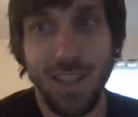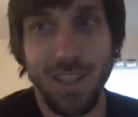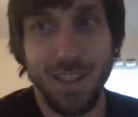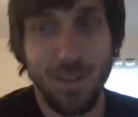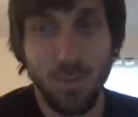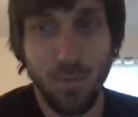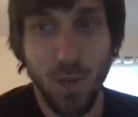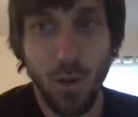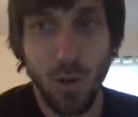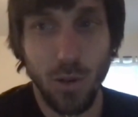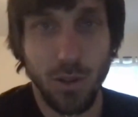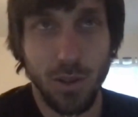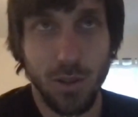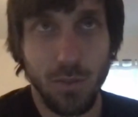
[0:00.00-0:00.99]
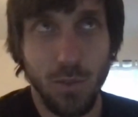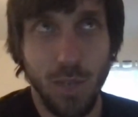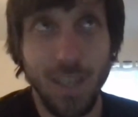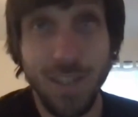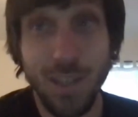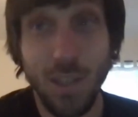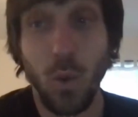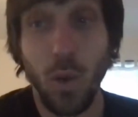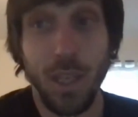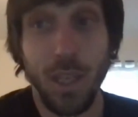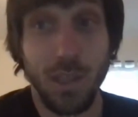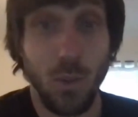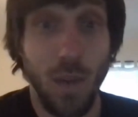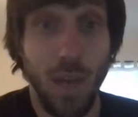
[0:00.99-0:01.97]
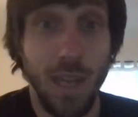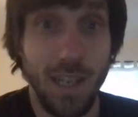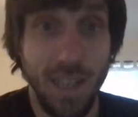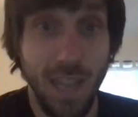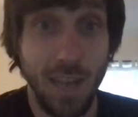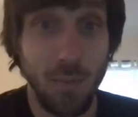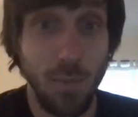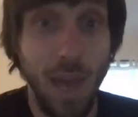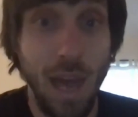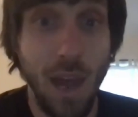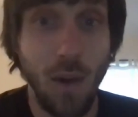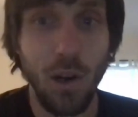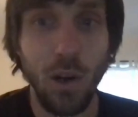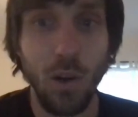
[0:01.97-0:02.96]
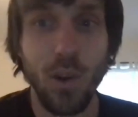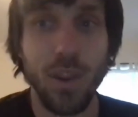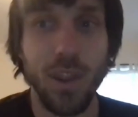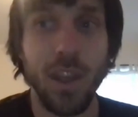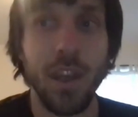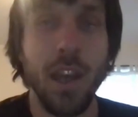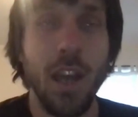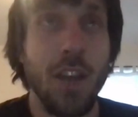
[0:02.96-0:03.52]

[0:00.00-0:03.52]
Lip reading: the quickest way to gain power, or the